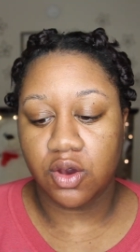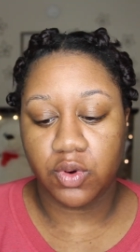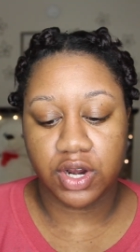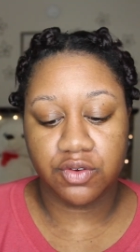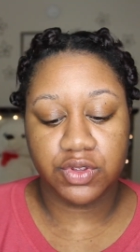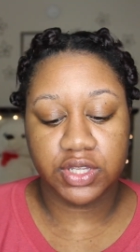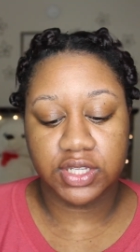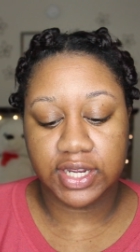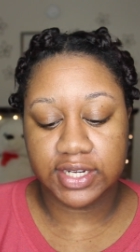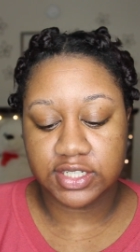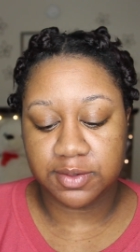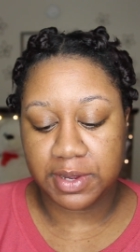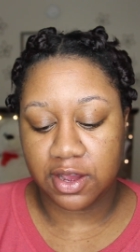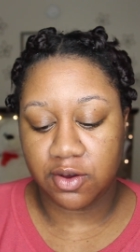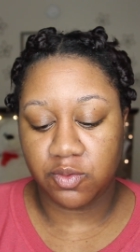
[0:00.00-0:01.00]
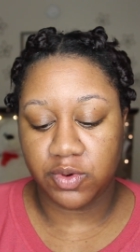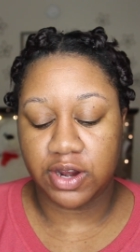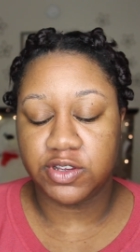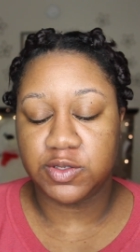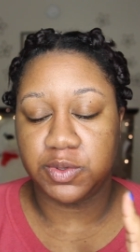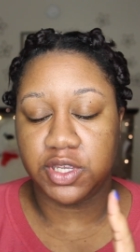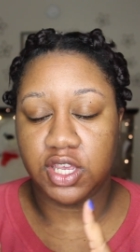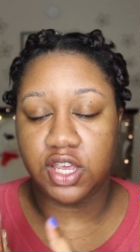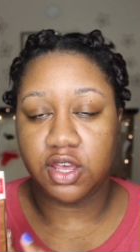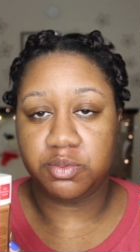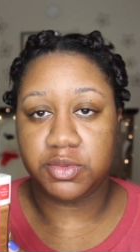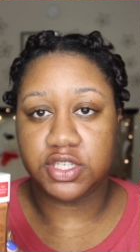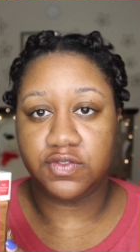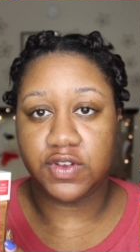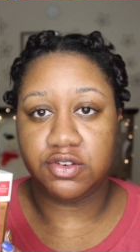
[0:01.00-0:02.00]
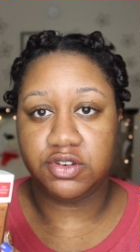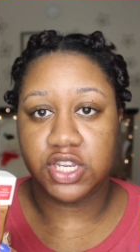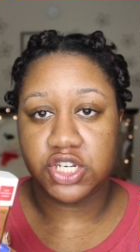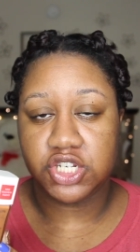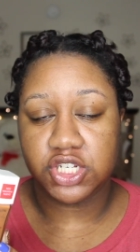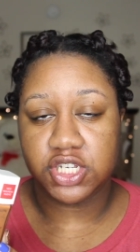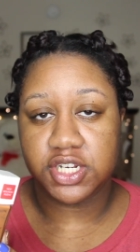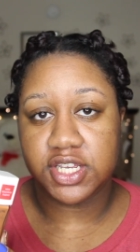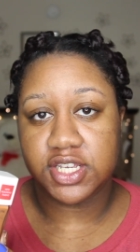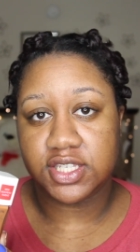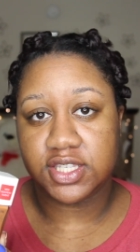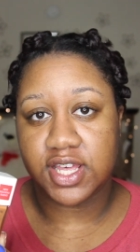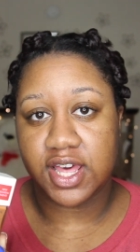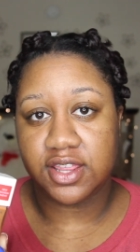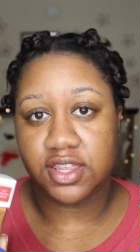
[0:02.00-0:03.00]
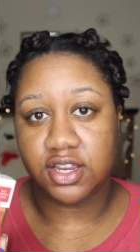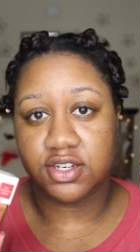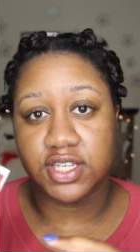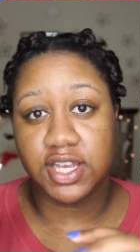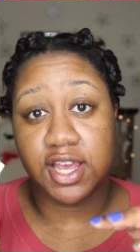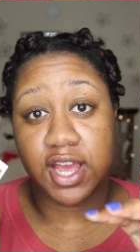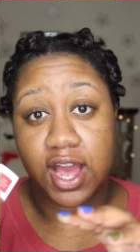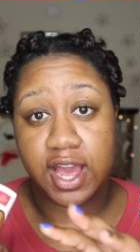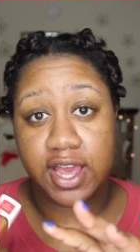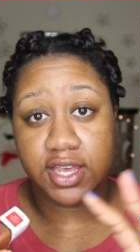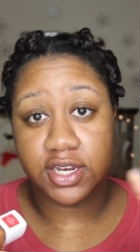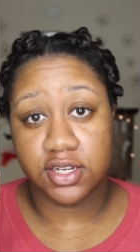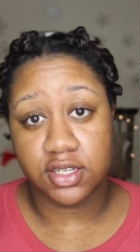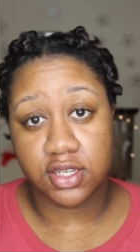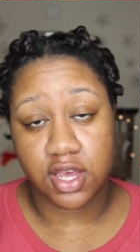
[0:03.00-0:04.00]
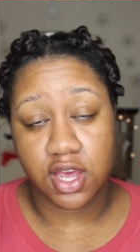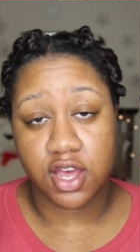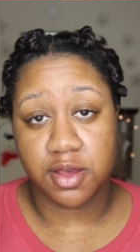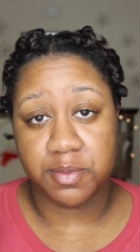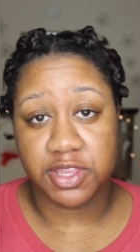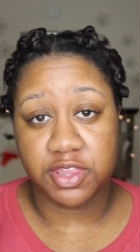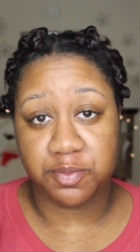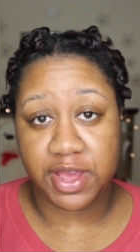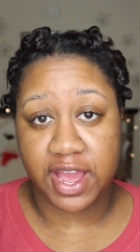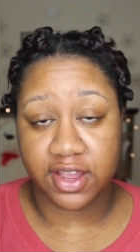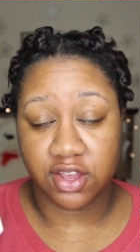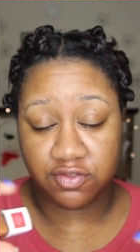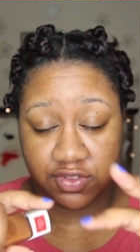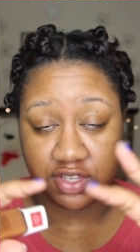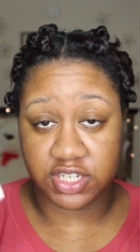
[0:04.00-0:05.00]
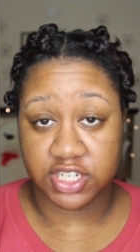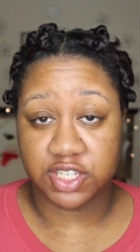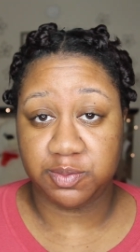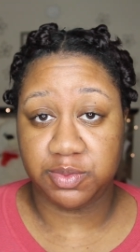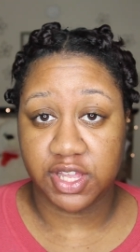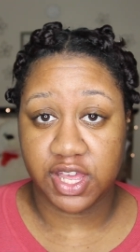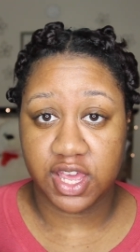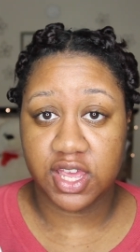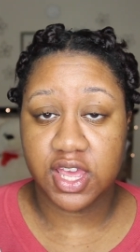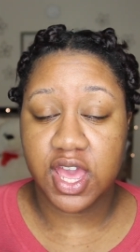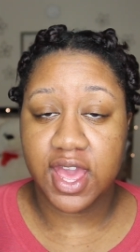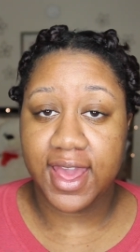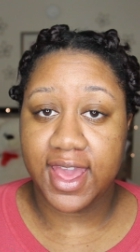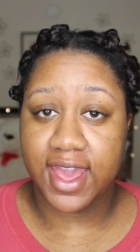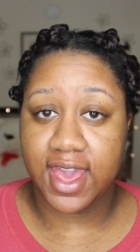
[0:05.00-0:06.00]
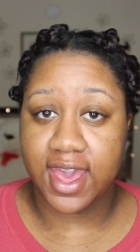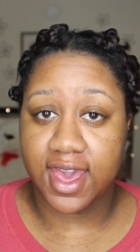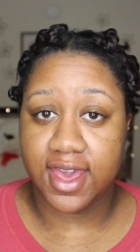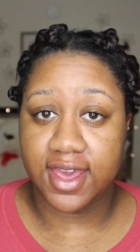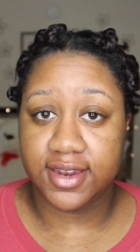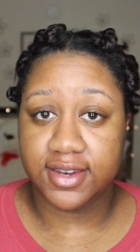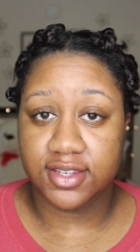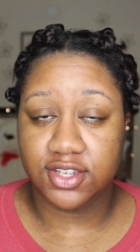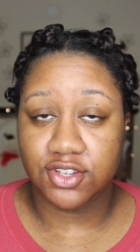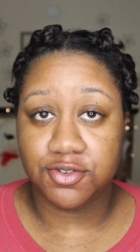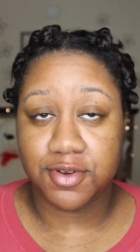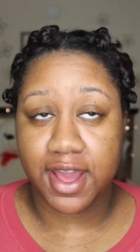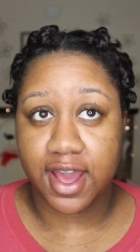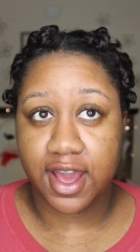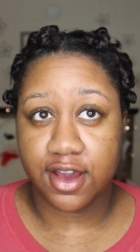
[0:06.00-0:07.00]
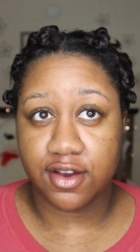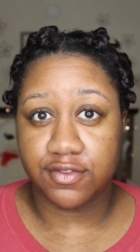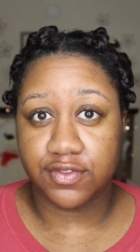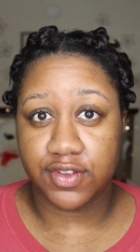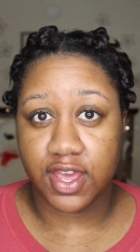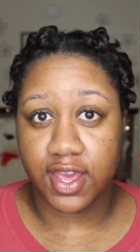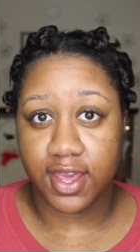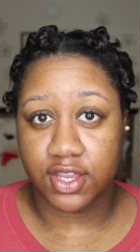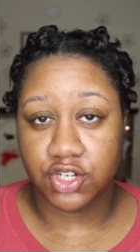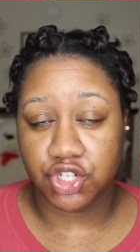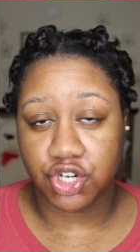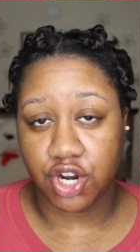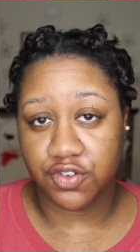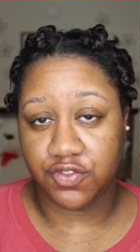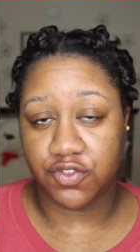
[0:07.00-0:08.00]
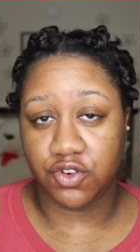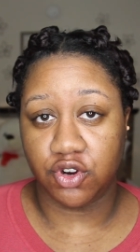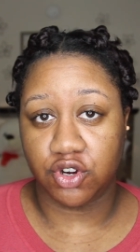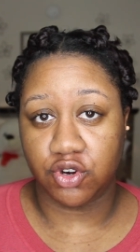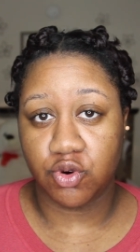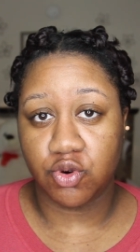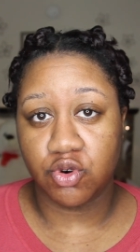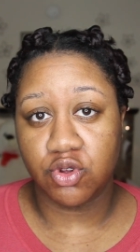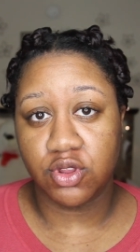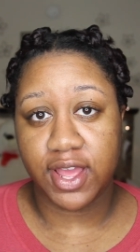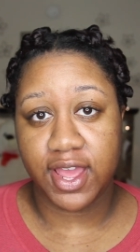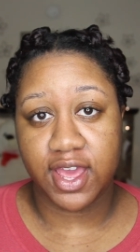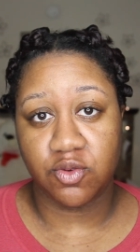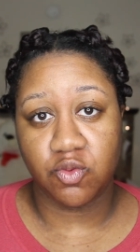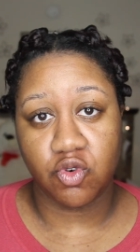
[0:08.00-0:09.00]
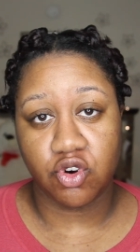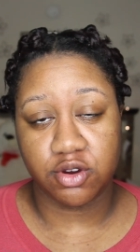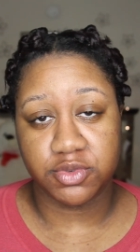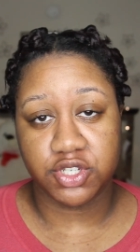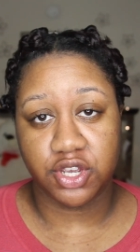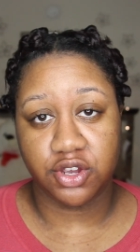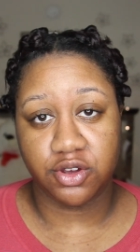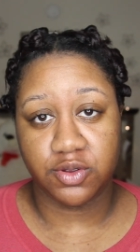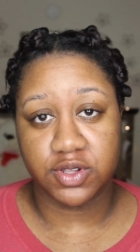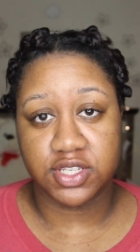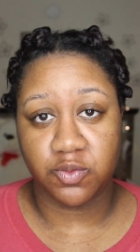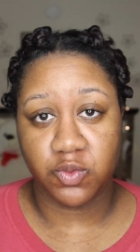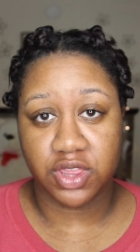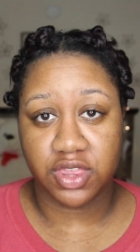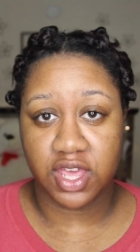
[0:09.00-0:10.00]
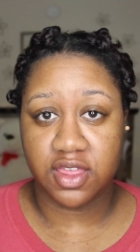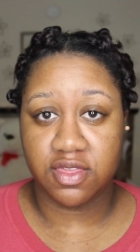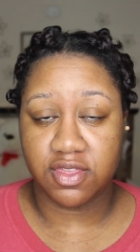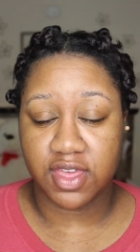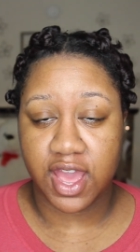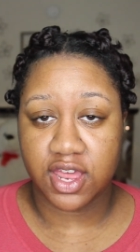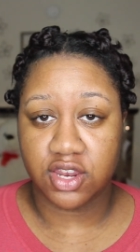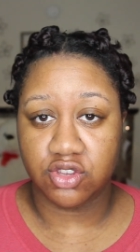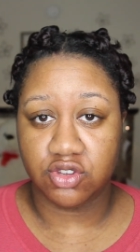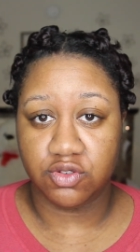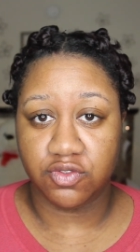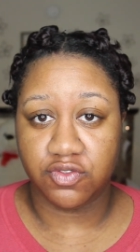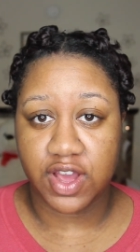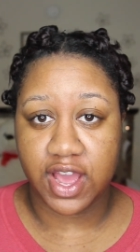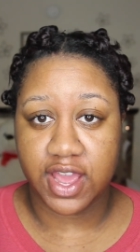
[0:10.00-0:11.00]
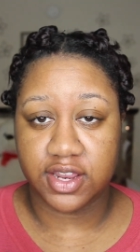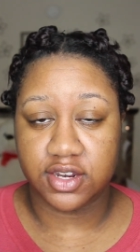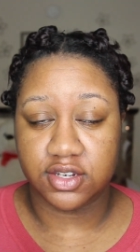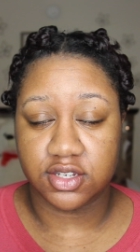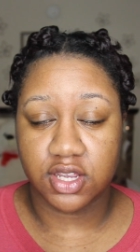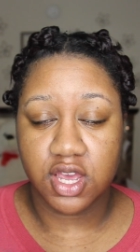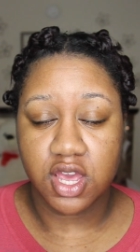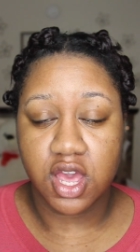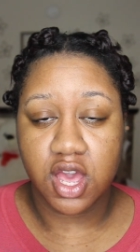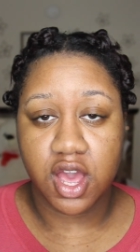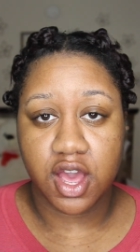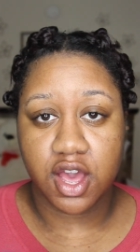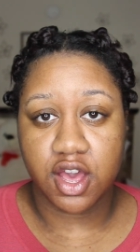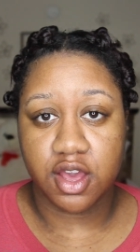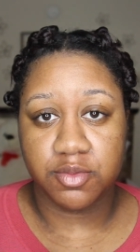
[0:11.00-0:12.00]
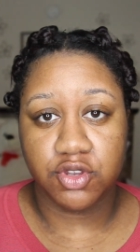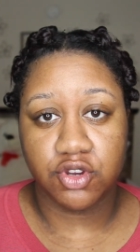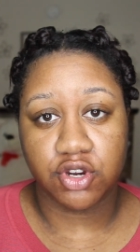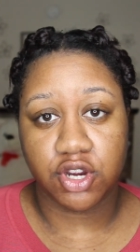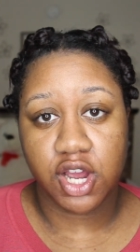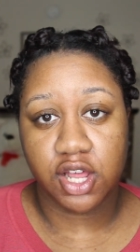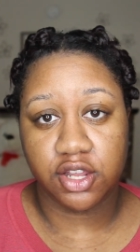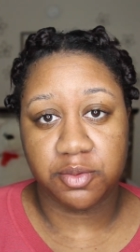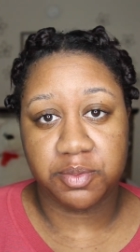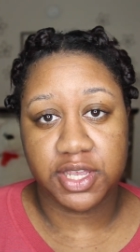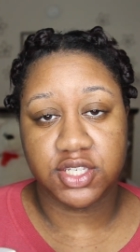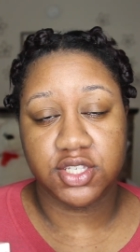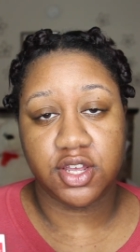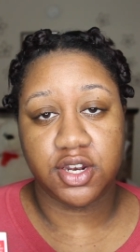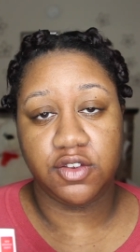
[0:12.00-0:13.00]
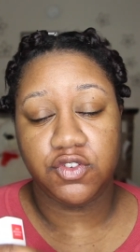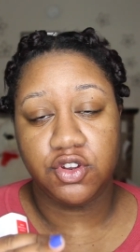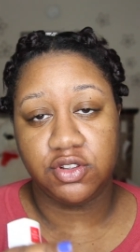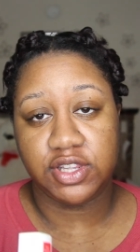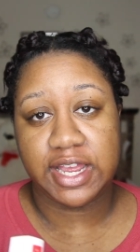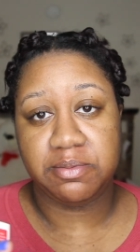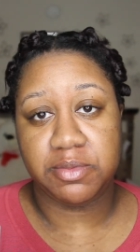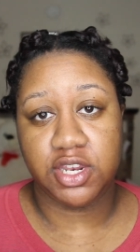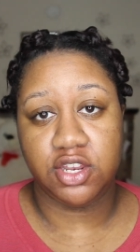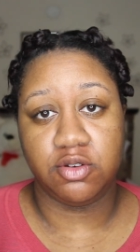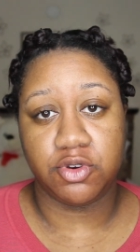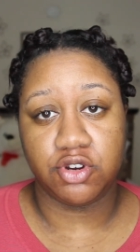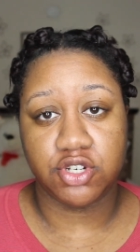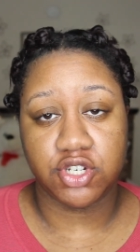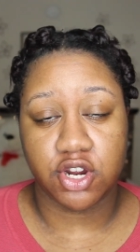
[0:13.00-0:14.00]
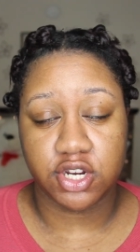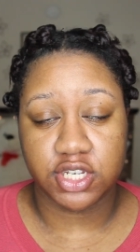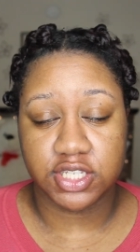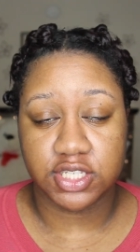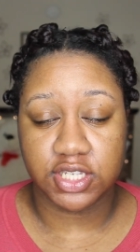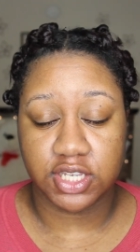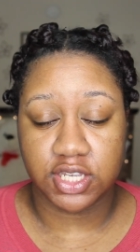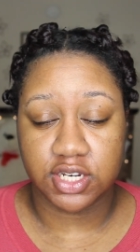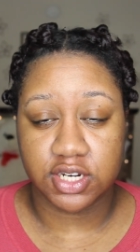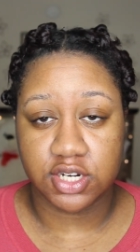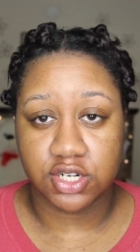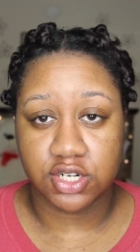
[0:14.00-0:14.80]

What I really liked about when I was picking up this foundation is that there's a guide at the back of the display, and you have a chart for cool and warm tones, and within that you find your color based on if you're light, medium, or dark skin